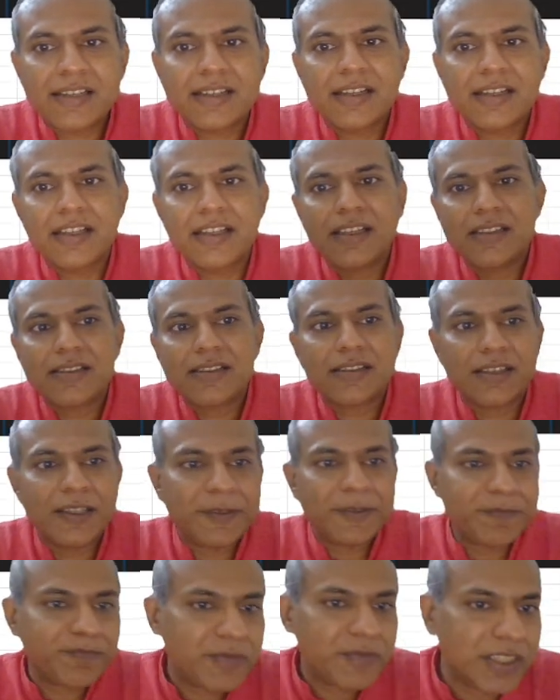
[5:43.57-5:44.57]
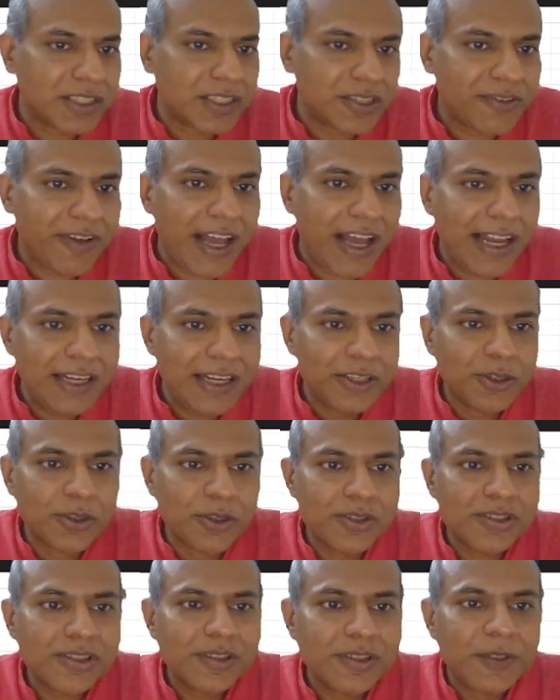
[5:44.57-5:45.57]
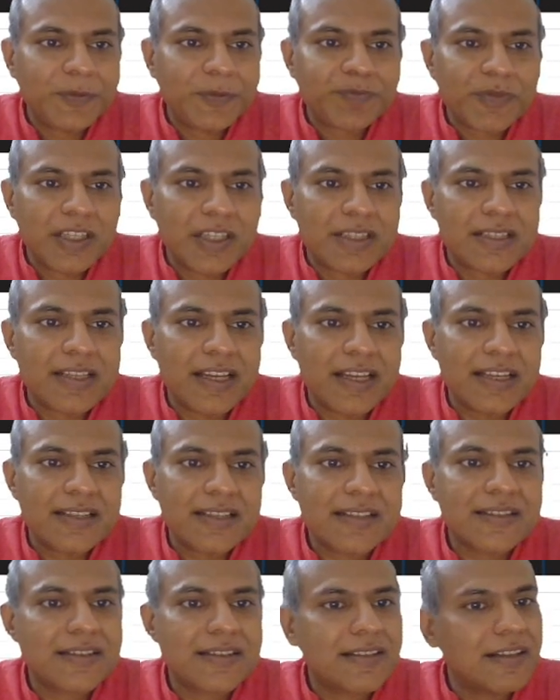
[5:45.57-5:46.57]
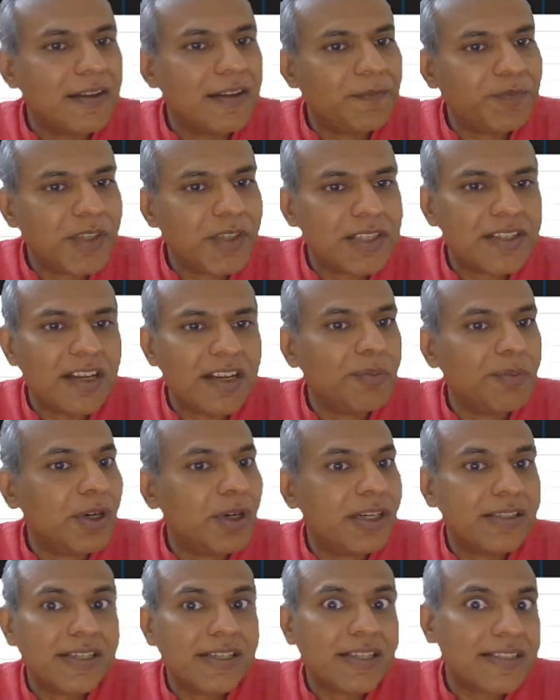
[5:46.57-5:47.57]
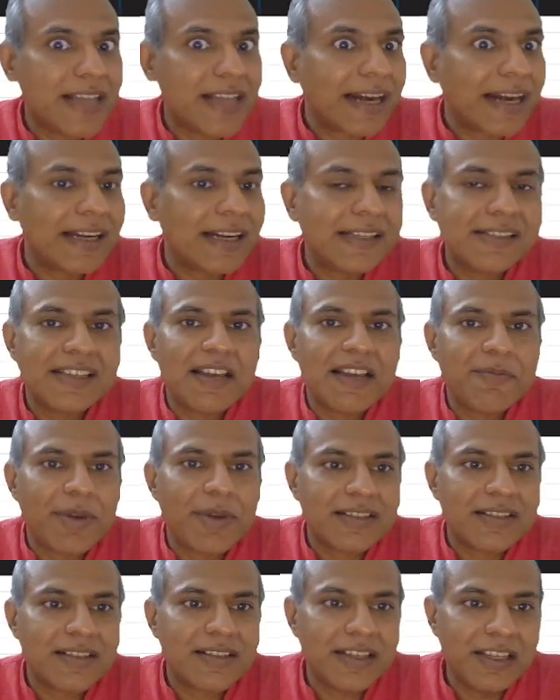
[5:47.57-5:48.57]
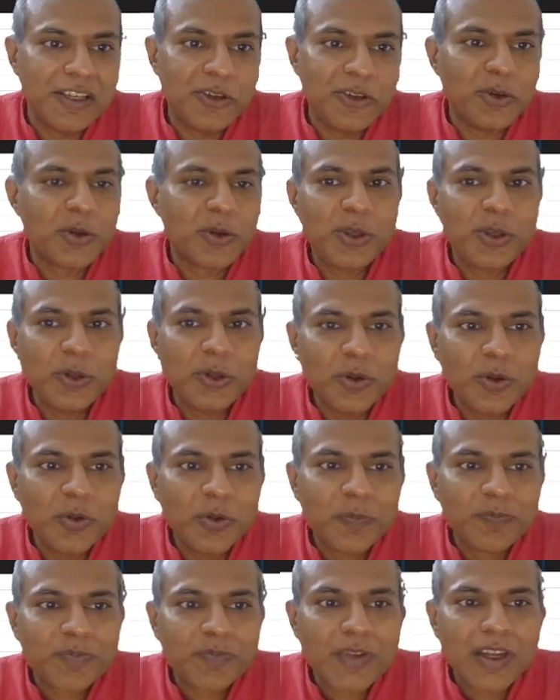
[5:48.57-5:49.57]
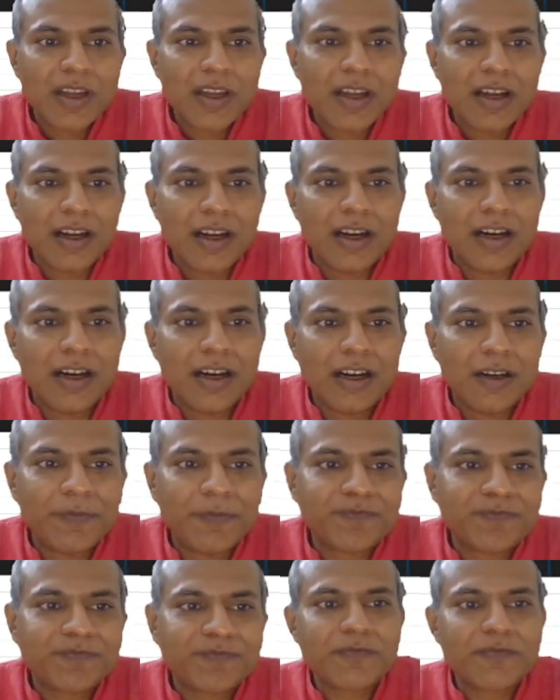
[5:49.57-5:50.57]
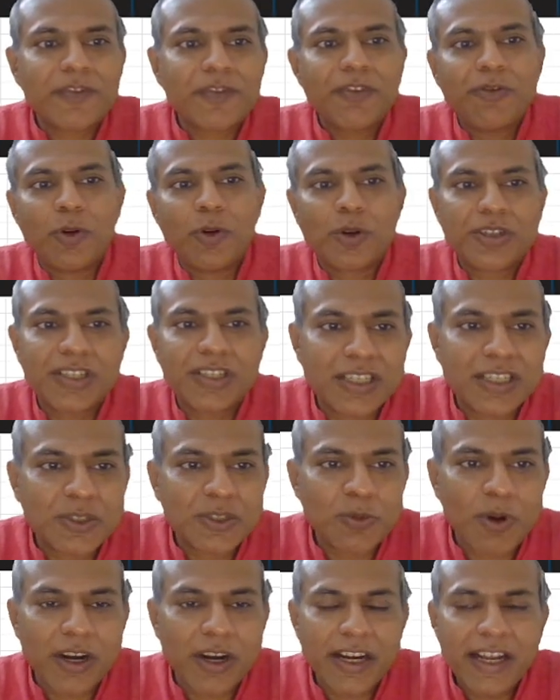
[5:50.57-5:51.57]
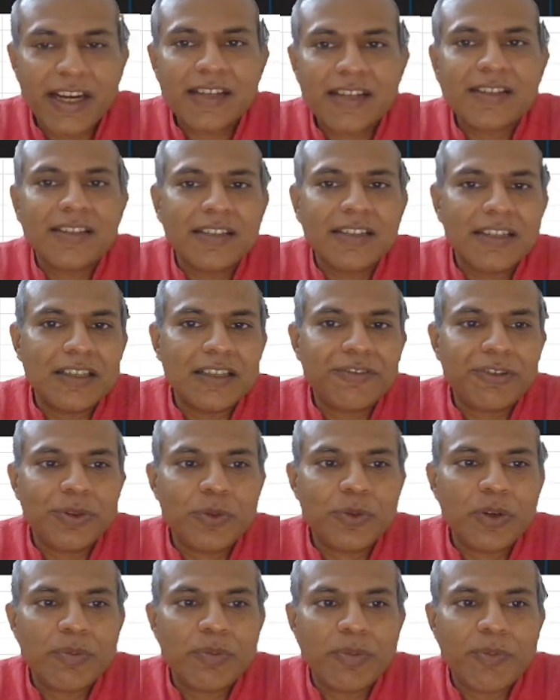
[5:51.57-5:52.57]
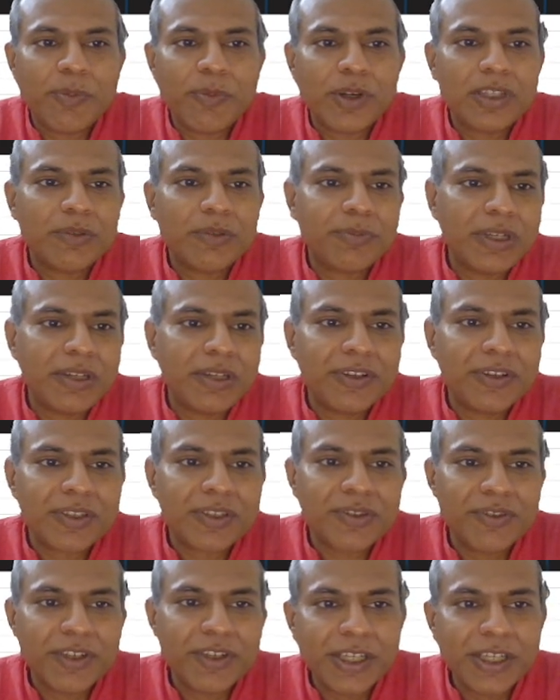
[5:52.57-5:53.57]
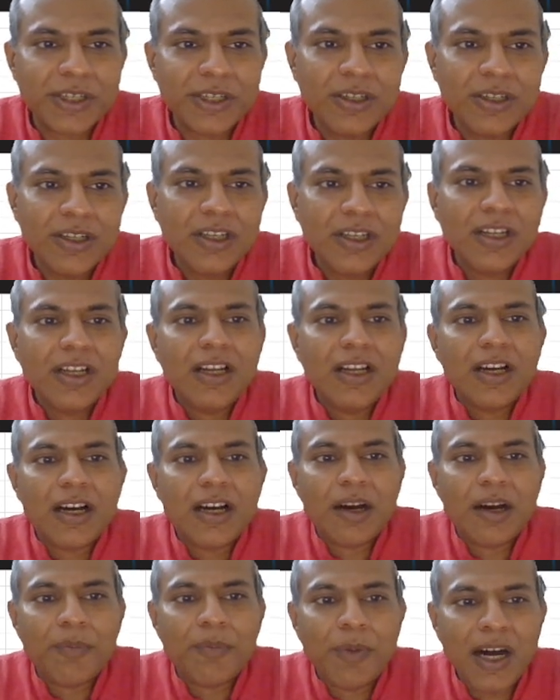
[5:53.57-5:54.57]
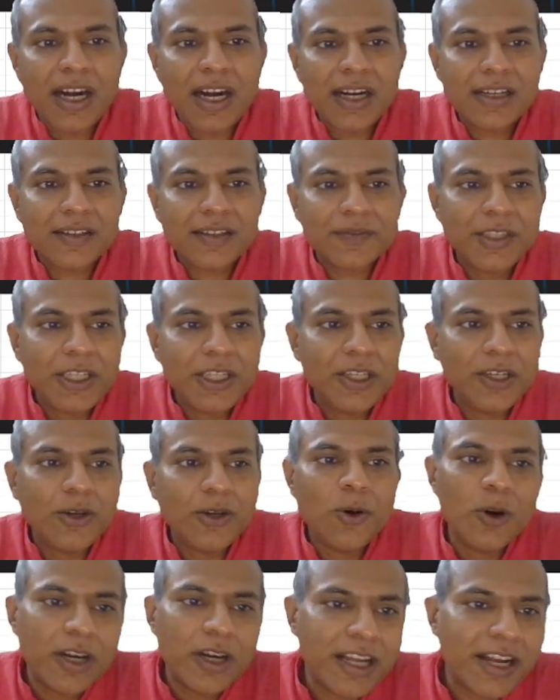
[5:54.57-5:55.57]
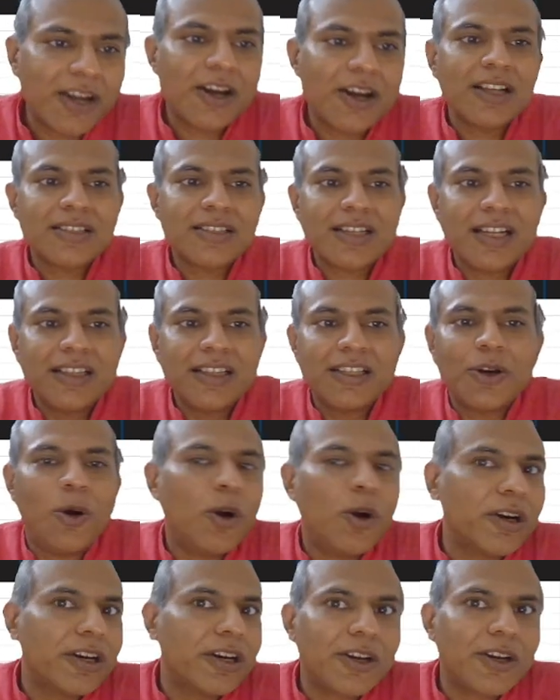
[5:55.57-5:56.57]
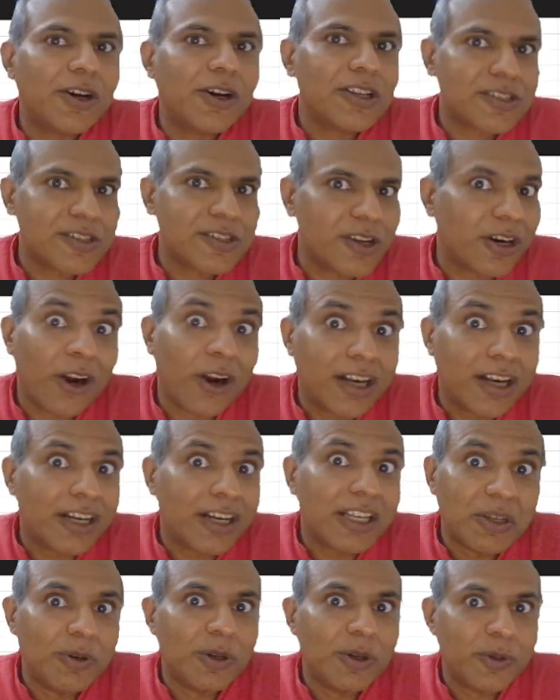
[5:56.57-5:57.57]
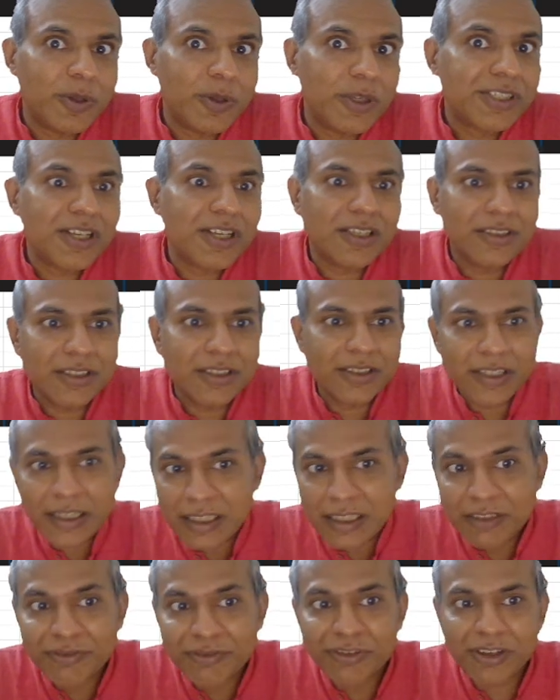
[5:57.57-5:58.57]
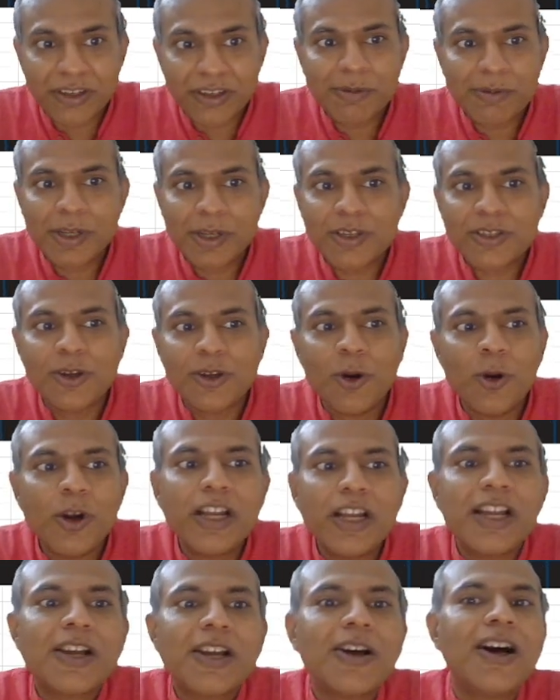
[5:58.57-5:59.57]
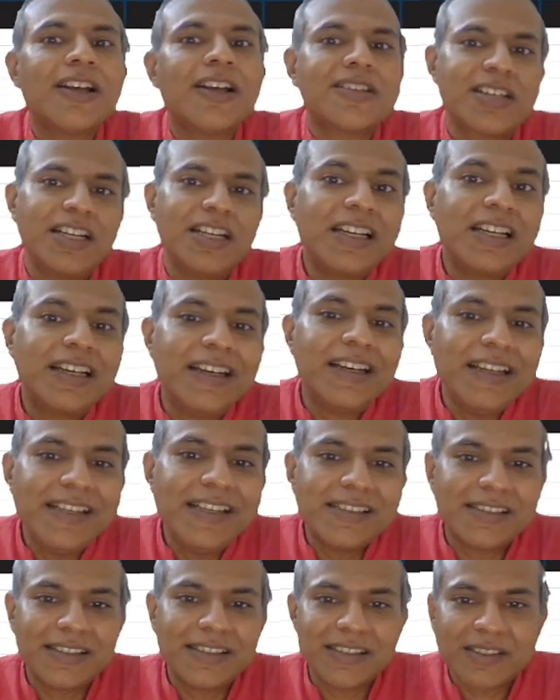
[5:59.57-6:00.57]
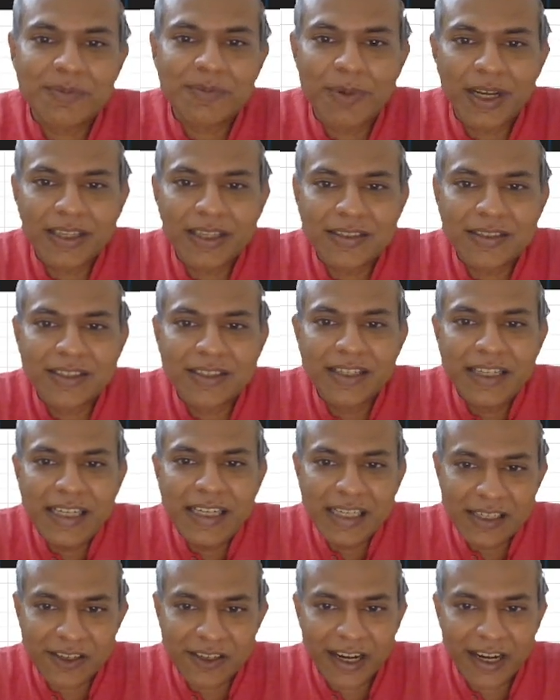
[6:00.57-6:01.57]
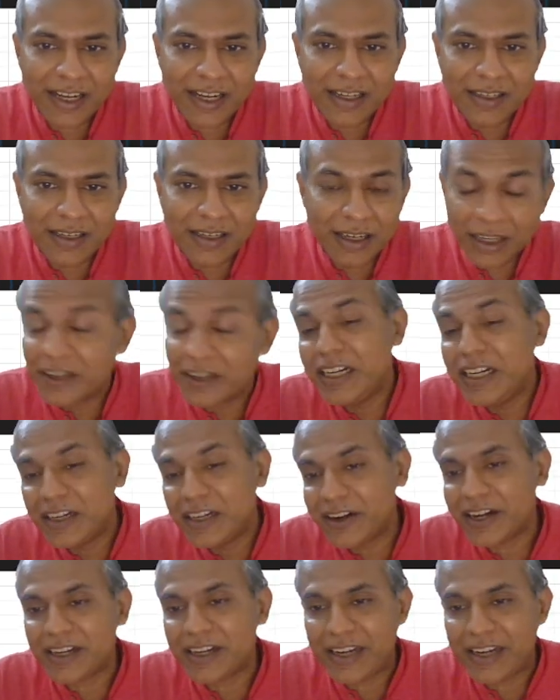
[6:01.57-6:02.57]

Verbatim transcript: is um, this values. It says um, this number is exactly same as the EOQ um, 4618, if you remember the previous video. Uh, but the holding cost and the ordering cost are not equal to each other. They're different because the holding cost increases by this green triangle, a uh, green